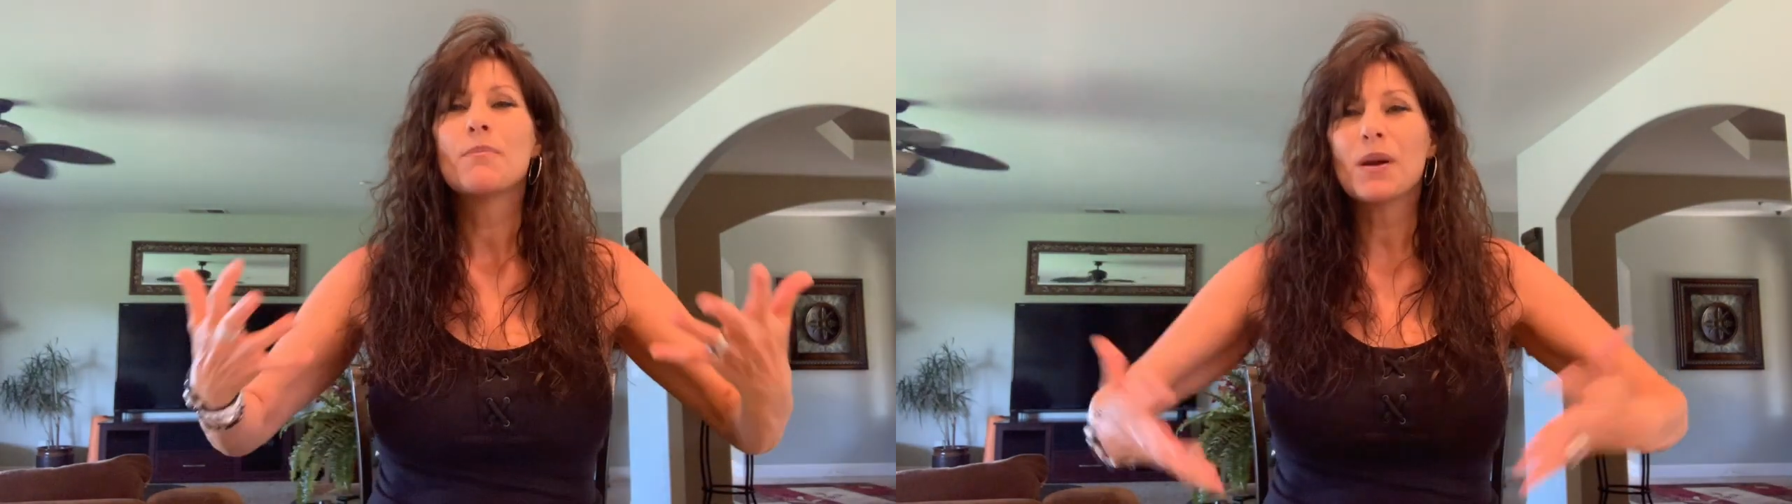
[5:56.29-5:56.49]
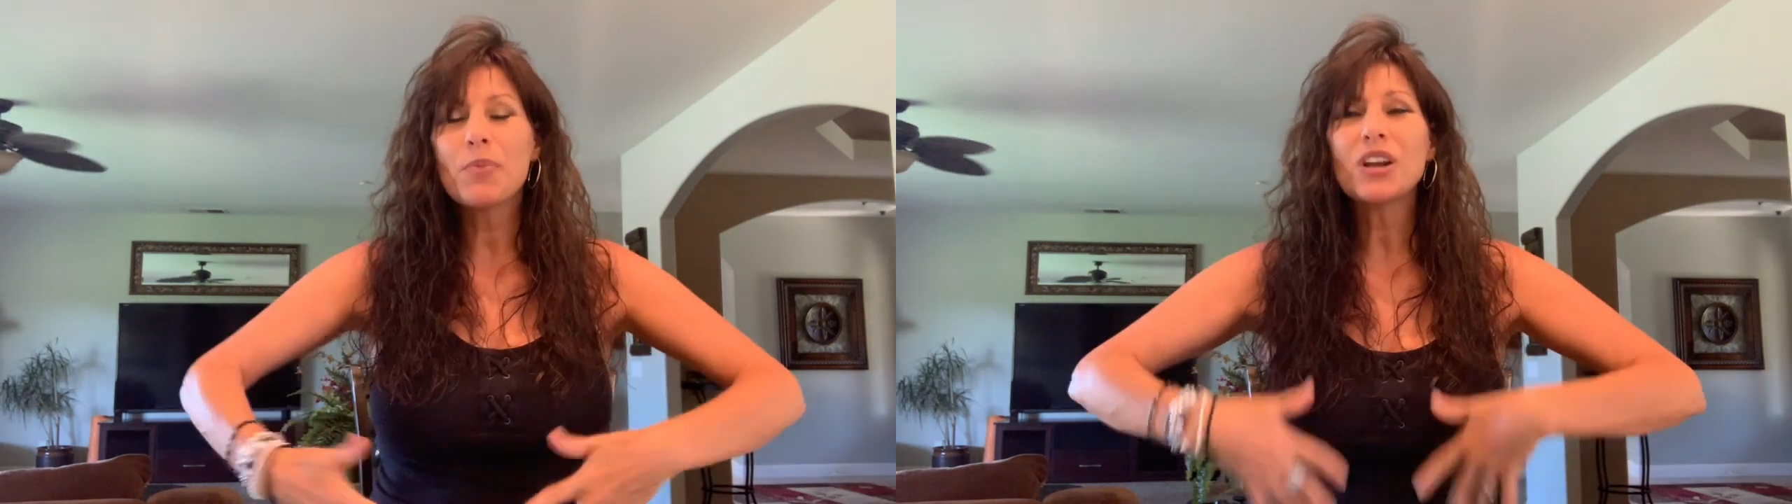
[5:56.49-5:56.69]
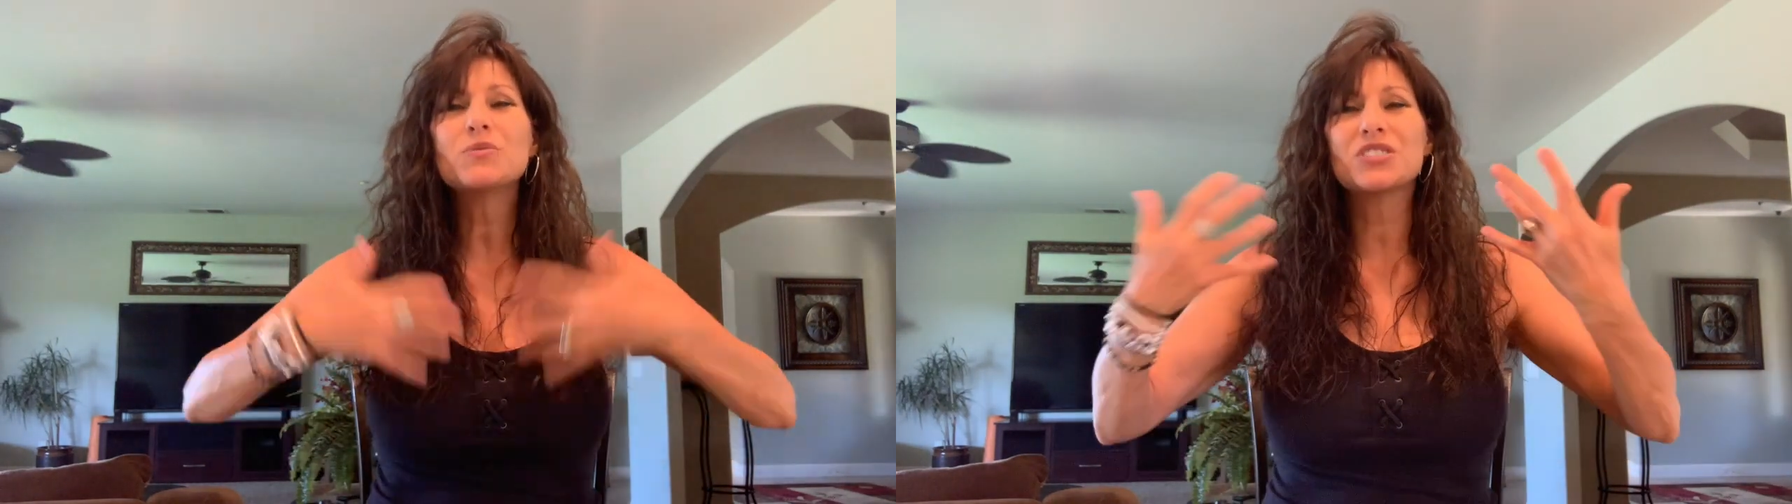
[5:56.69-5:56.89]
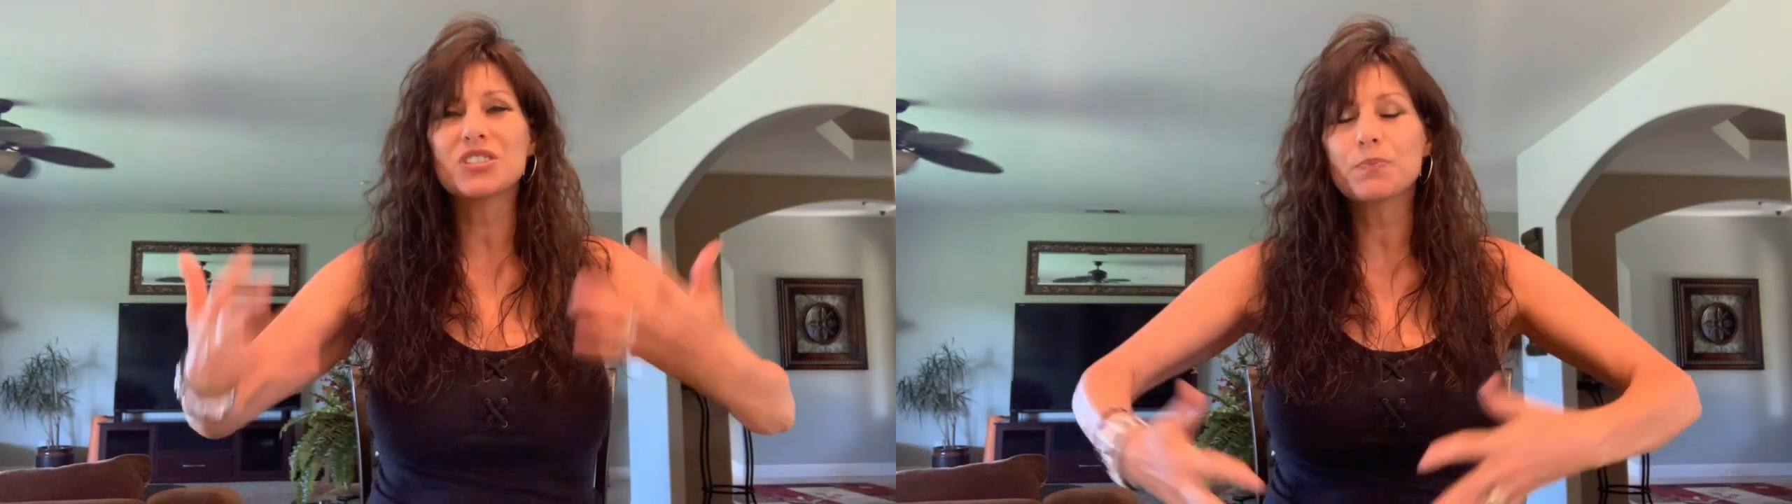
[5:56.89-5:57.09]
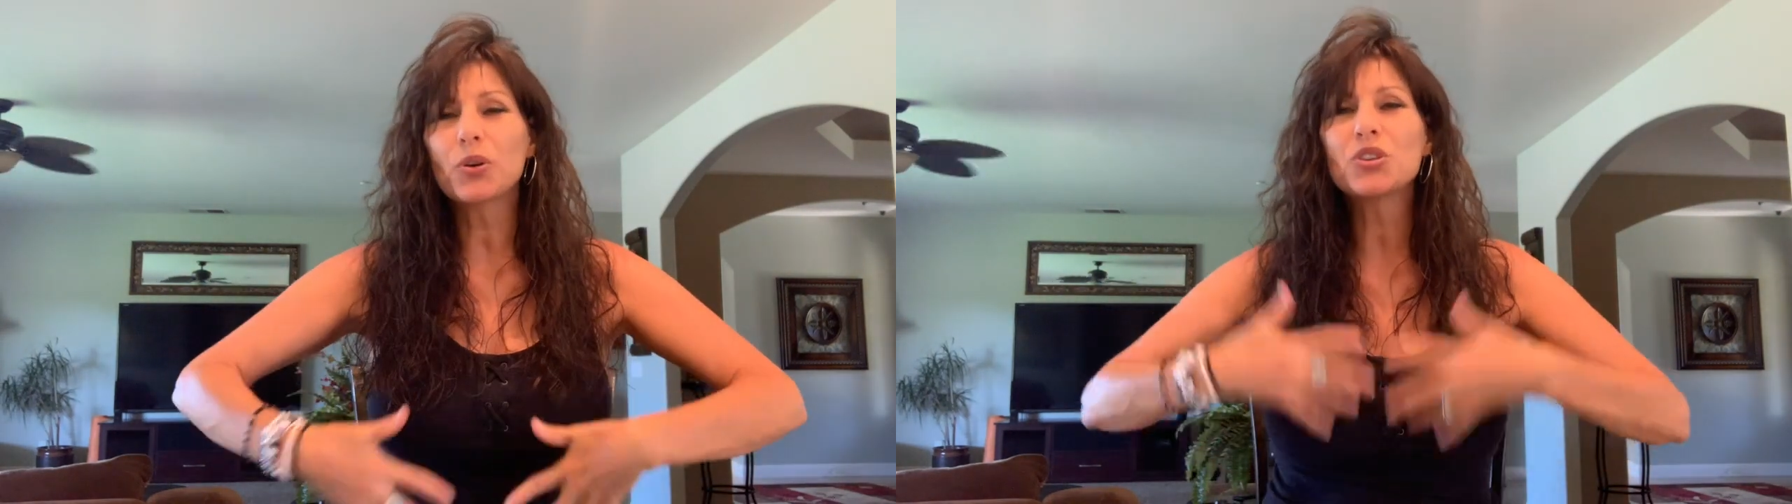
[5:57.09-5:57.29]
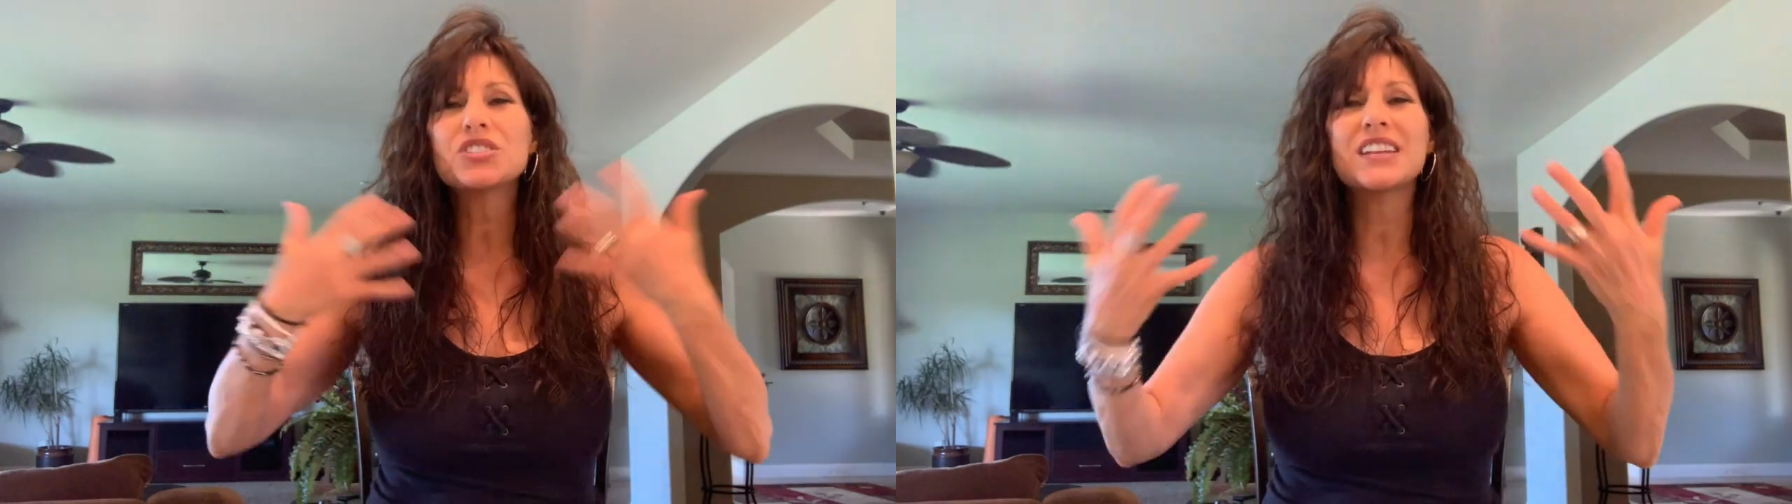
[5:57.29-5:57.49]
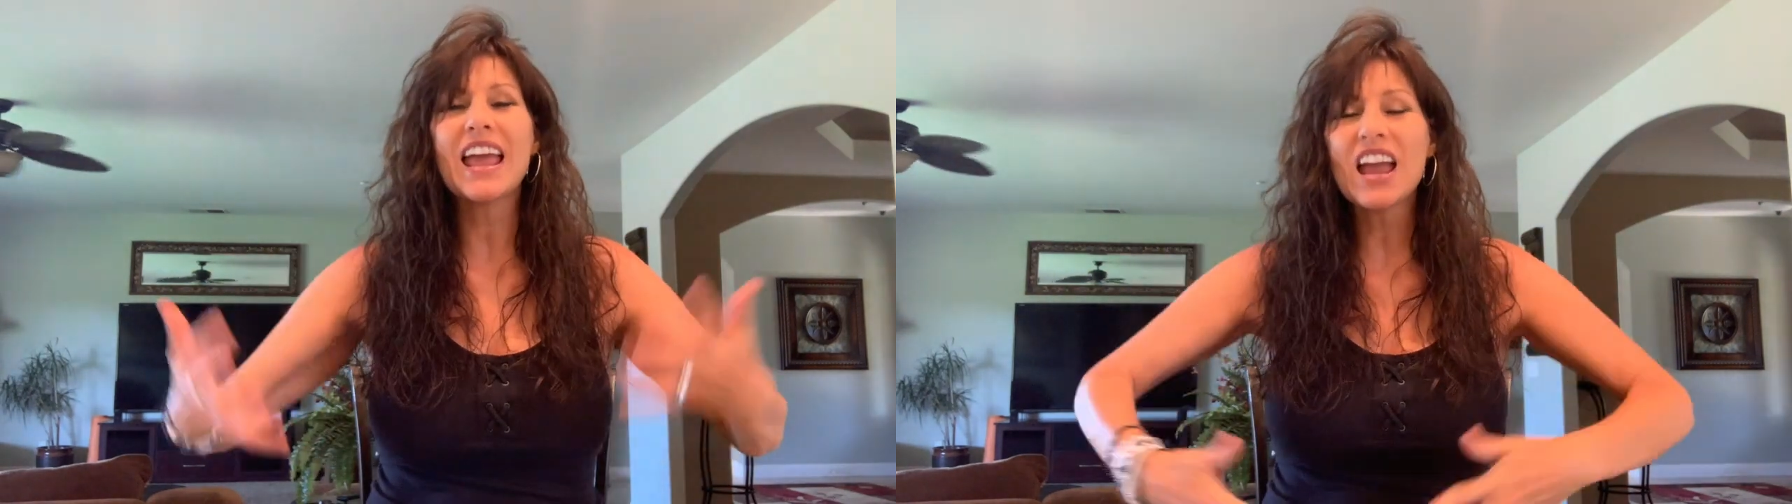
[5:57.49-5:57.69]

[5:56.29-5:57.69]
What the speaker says: My body was just purging